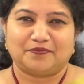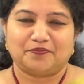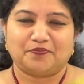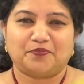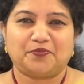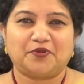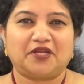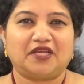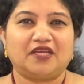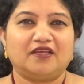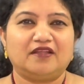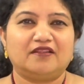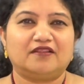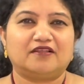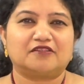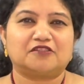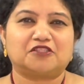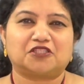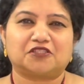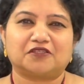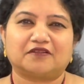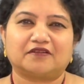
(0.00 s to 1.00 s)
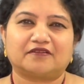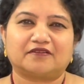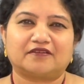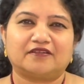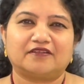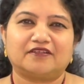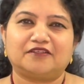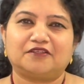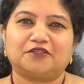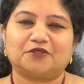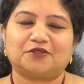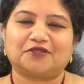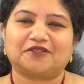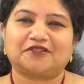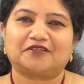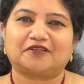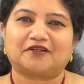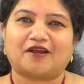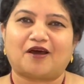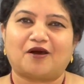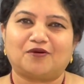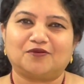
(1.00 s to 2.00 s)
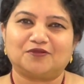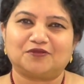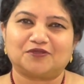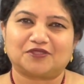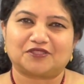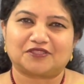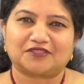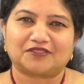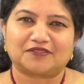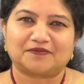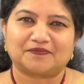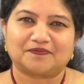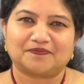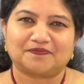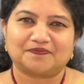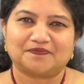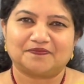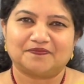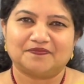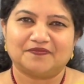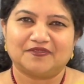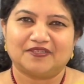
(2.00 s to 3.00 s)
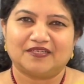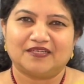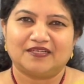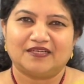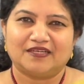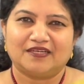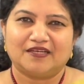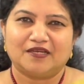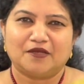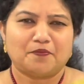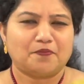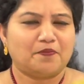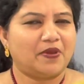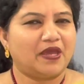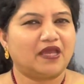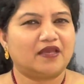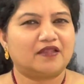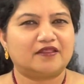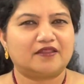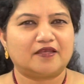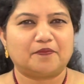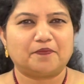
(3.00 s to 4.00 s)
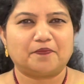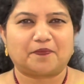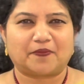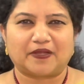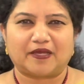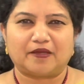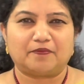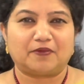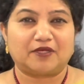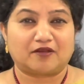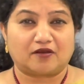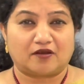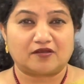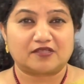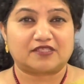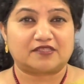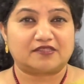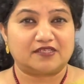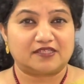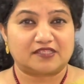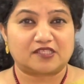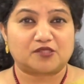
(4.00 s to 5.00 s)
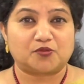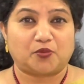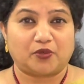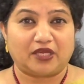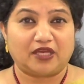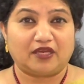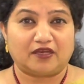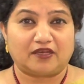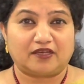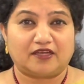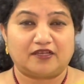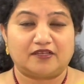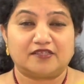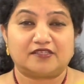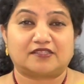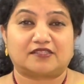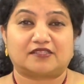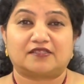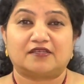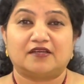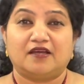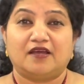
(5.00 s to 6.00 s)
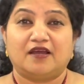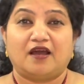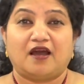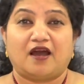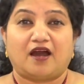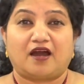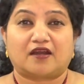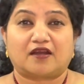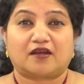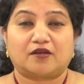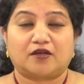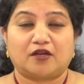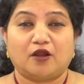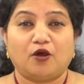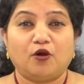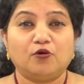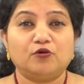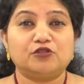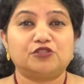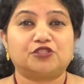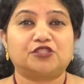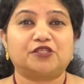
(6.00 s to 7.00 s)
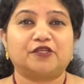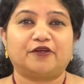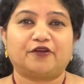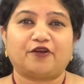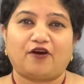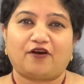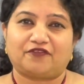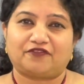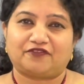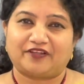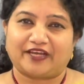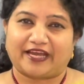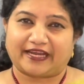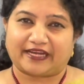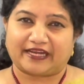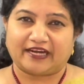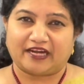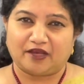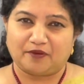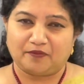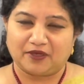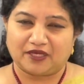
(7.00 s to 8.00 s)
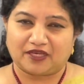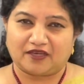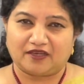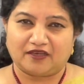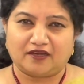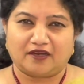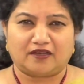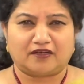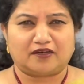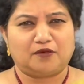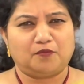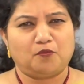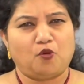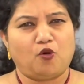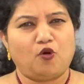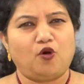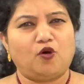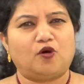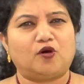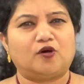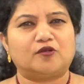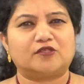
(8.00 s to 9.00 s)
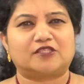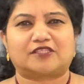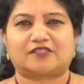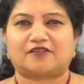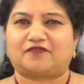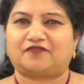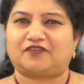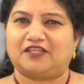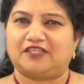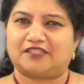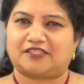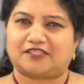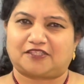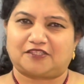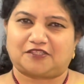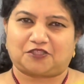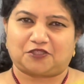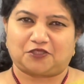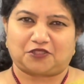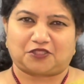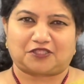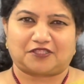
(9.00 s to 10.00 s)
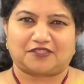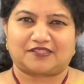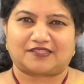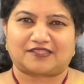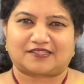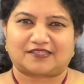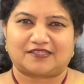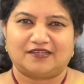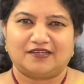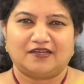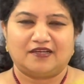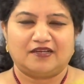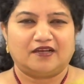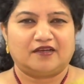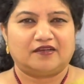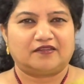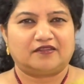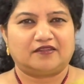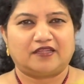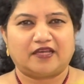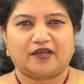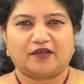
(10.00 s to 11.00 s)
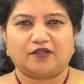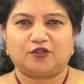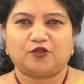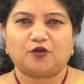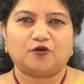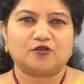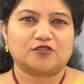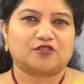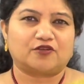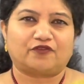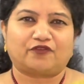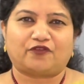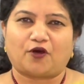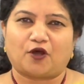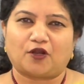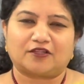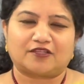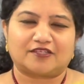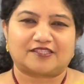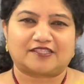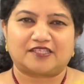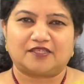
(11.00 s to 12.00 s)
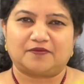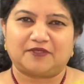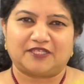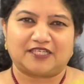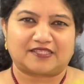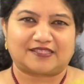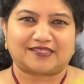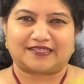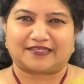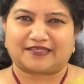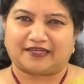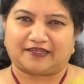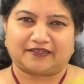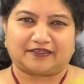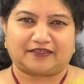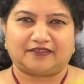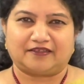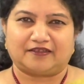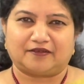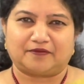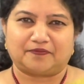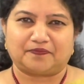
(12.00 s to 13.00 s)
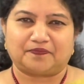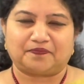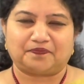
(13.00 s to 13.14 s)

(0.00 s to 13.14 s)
Bring the children into the ground. Make them play, because this week is a closure of the academic year in most of the institutions. Those who follow the CBSE curriculum.